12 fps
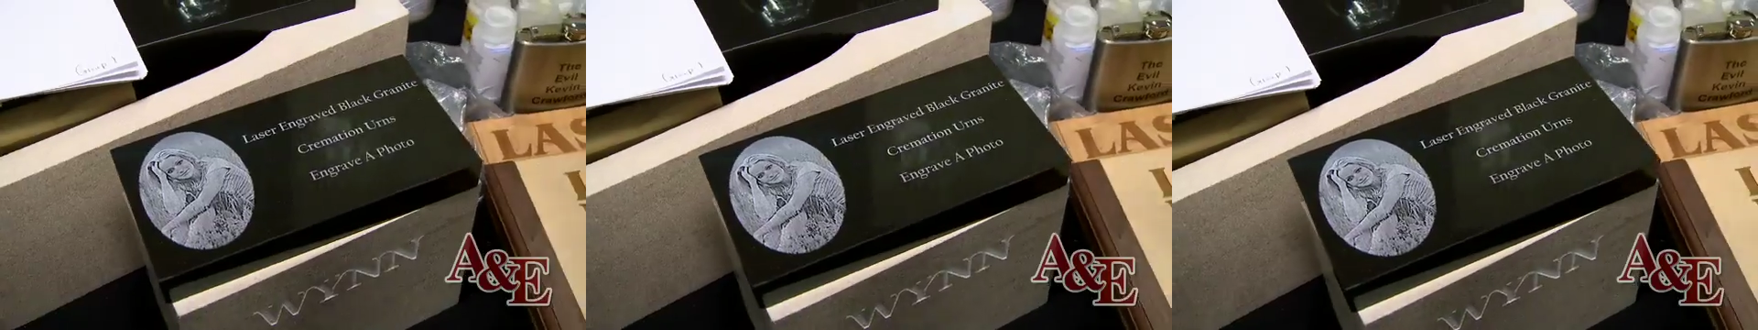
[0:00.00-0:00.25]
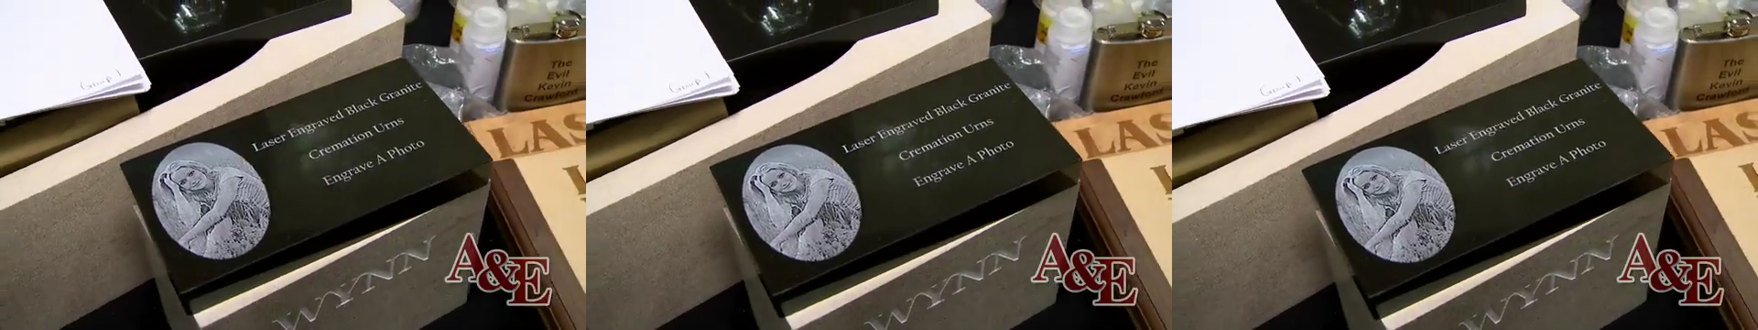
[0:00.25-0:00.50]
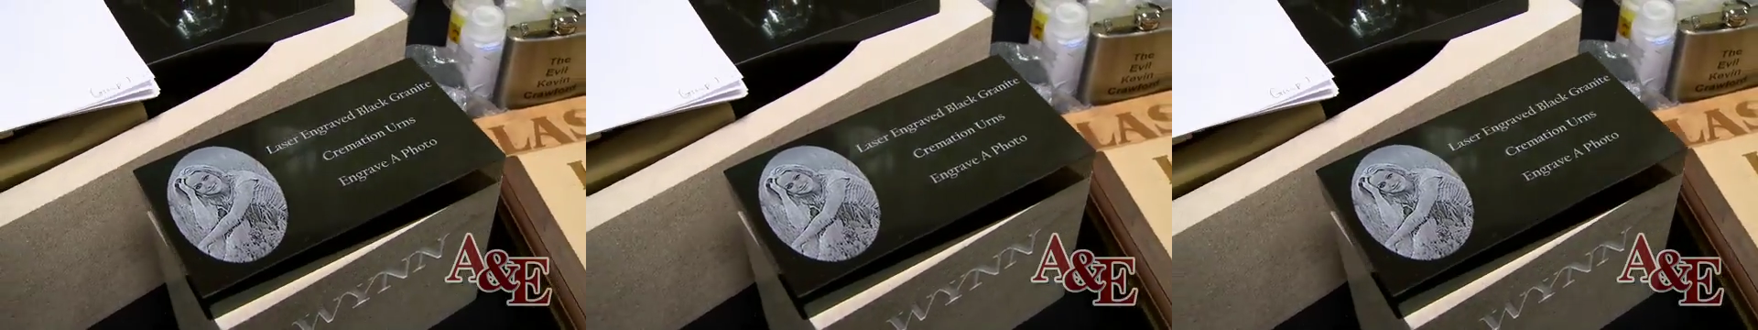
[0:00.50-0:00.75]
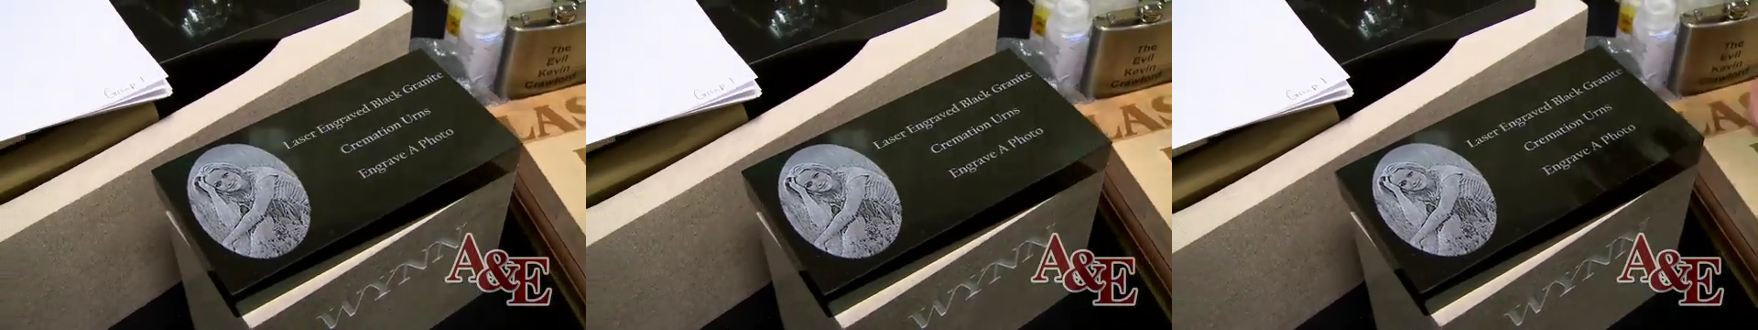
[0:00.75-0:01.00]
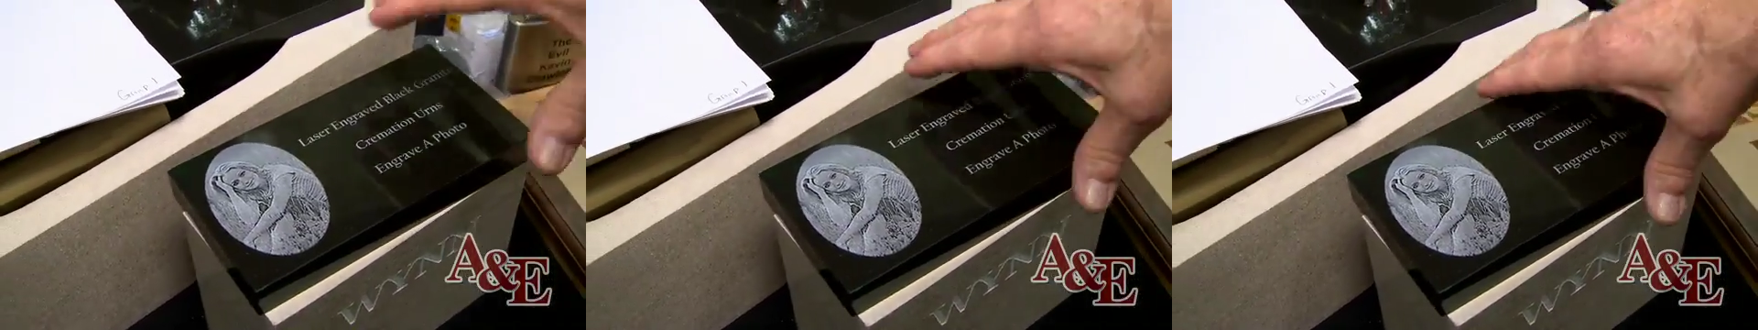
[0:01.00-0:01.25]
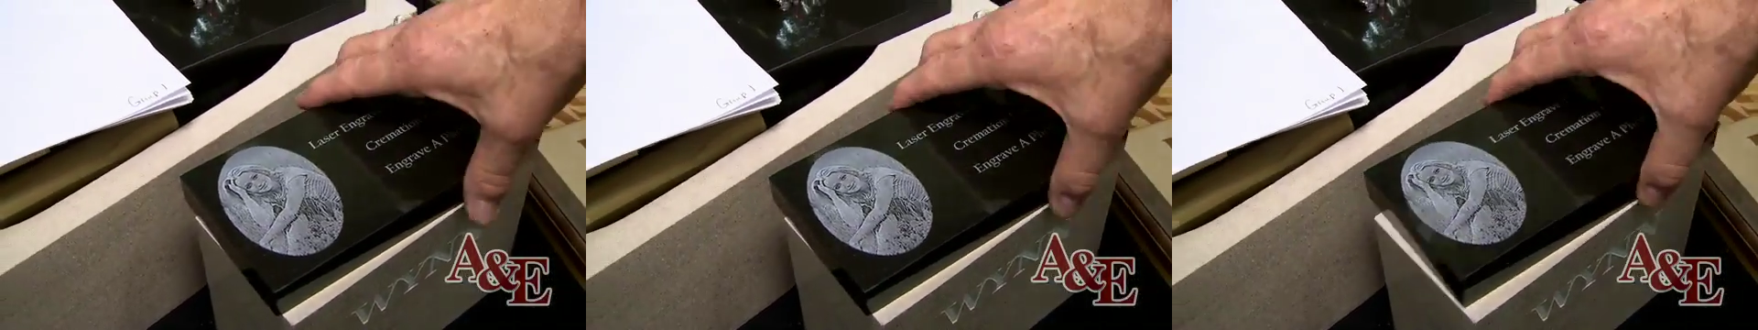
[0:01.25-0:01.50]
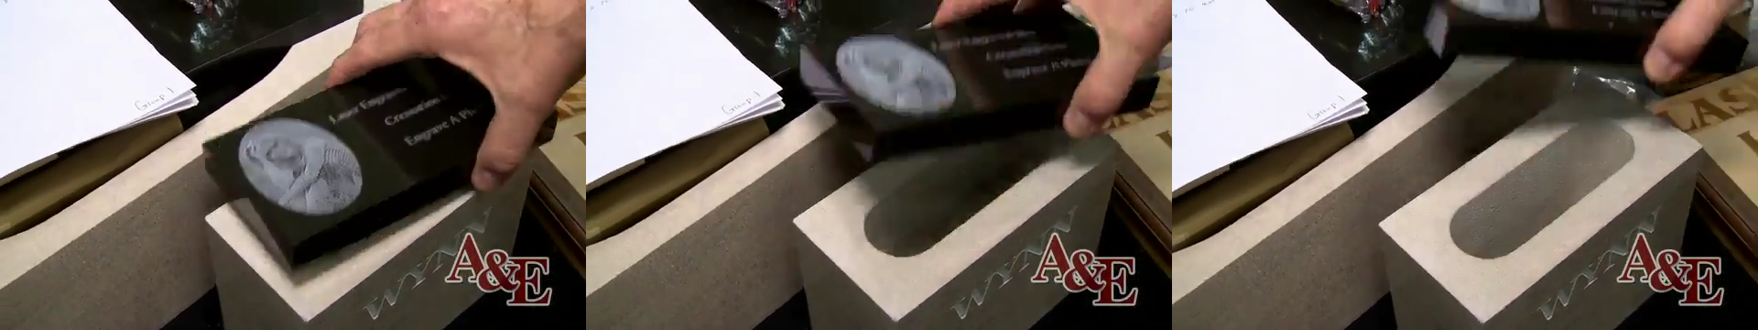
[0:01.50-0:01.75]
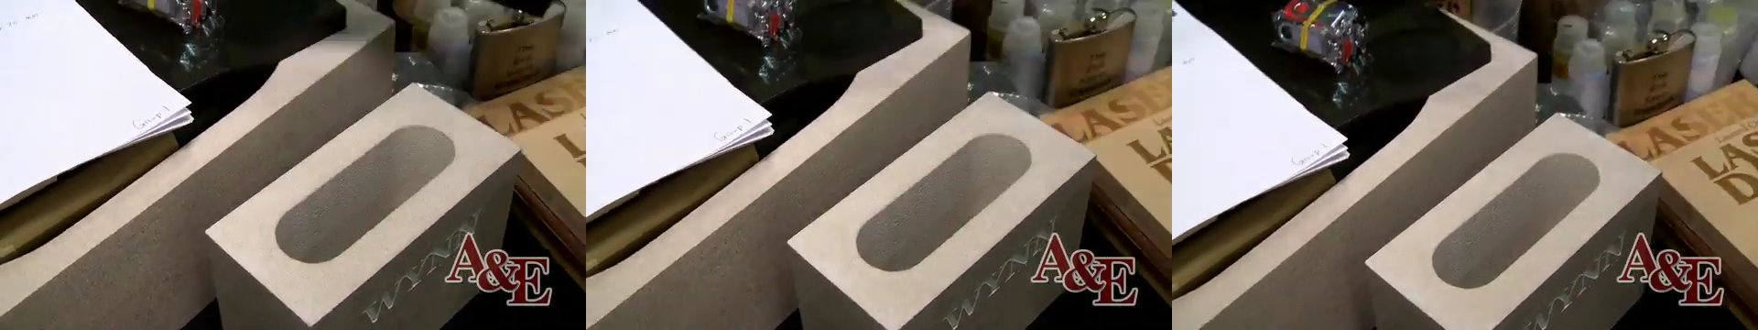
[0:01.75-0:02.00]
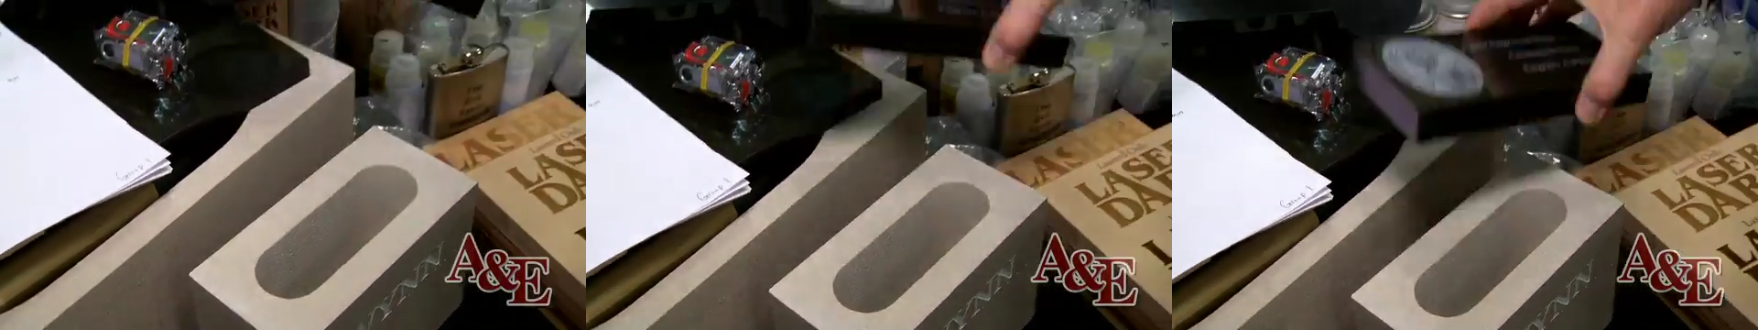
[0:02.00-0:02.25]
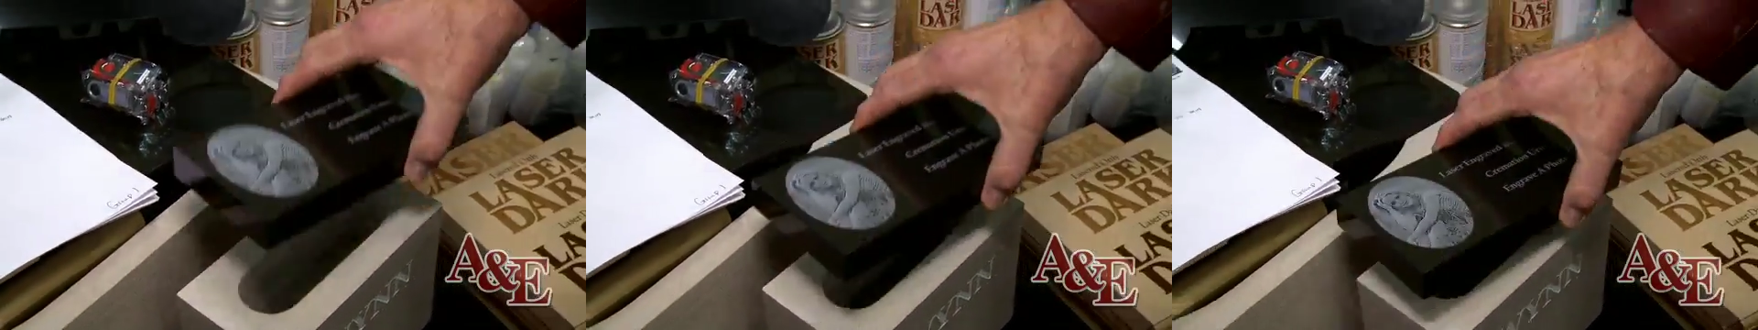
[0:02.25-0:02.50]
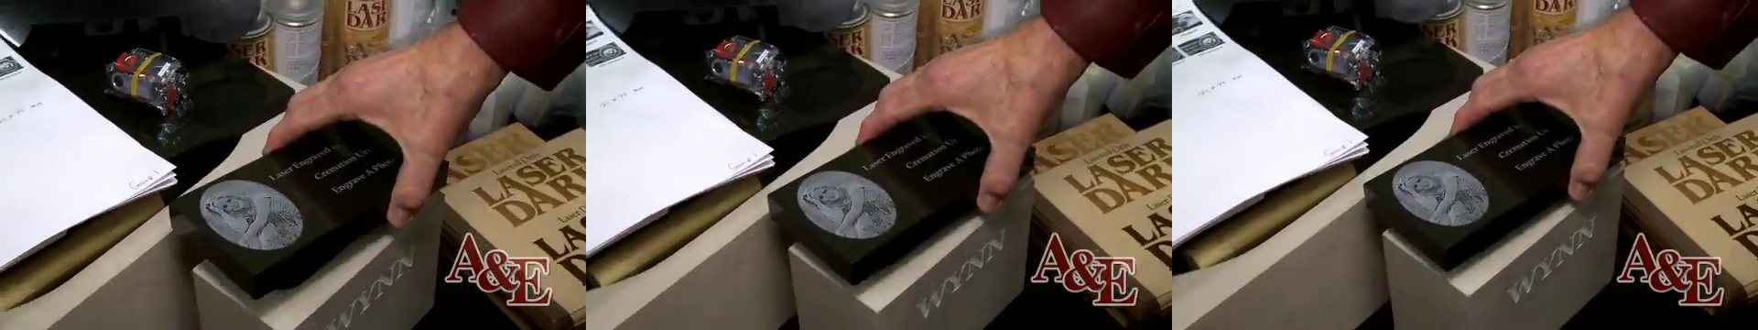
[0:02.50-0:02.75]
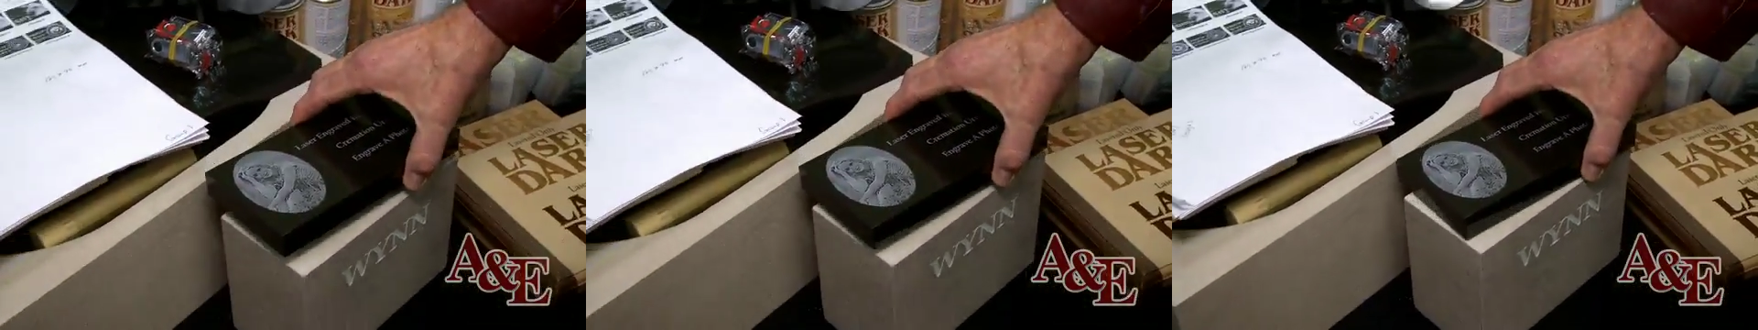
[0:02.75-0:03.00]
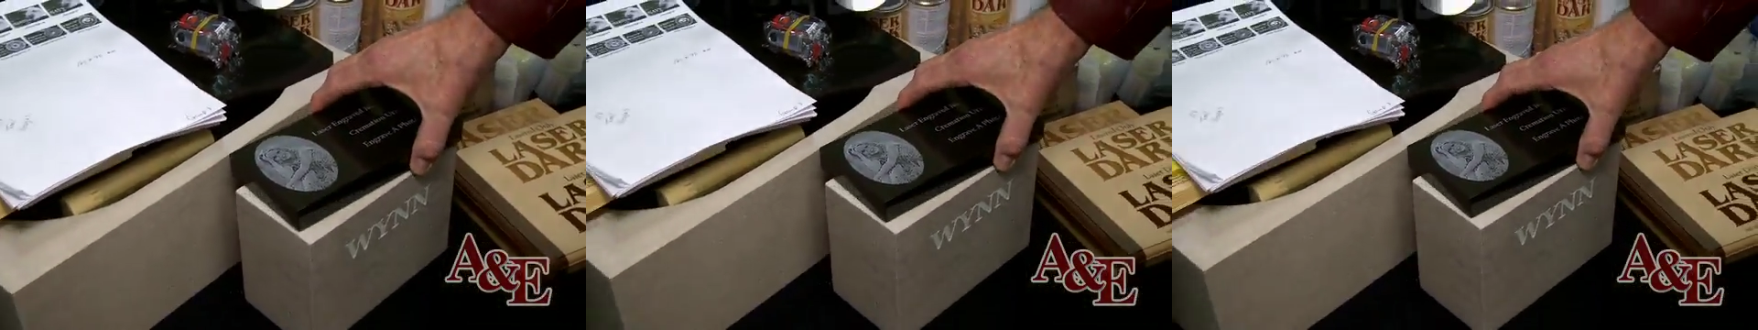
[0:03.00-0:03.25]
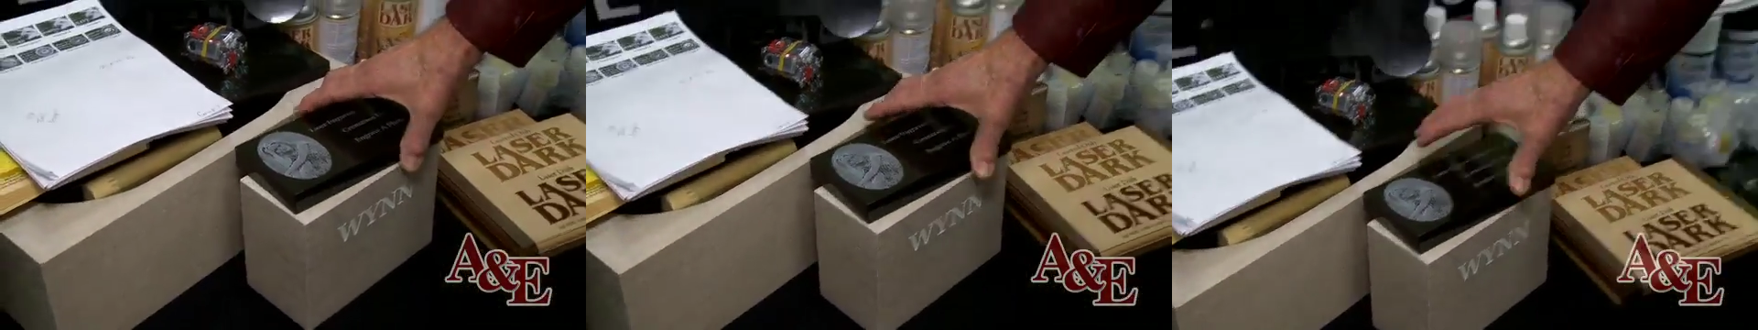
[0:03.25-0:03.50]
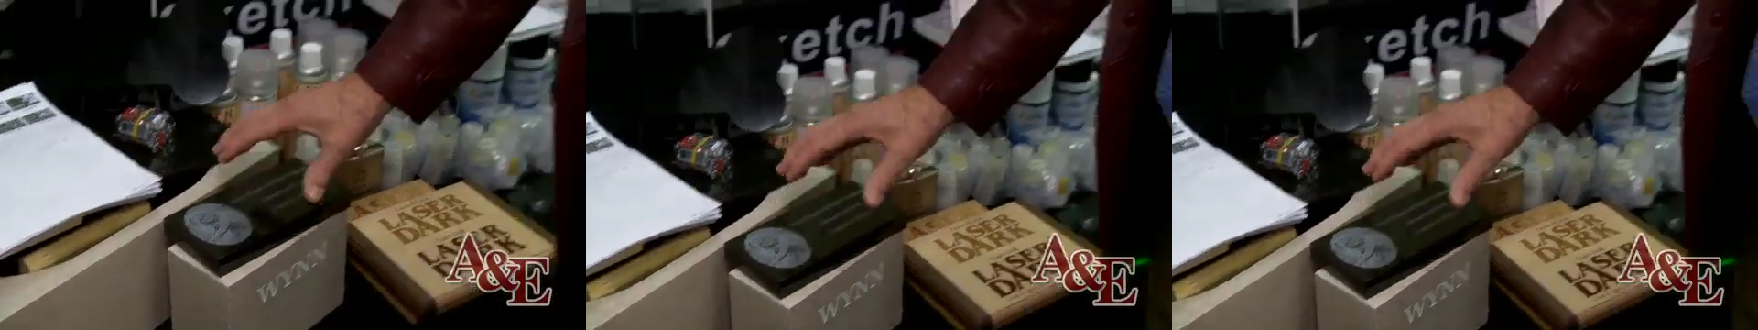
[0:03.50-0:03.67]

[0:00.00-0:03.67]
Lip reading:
No face is visible, so there are no lips to read.